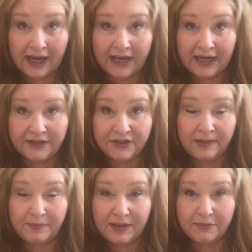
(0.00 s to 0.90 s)
And just
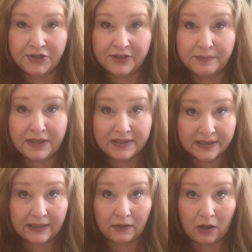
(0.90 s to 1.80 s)
something was just
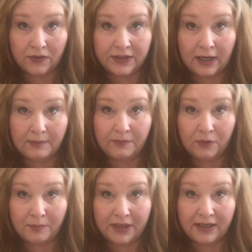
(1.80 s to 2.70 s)
missing all the time
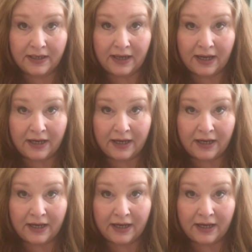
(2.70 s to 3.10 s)
for me.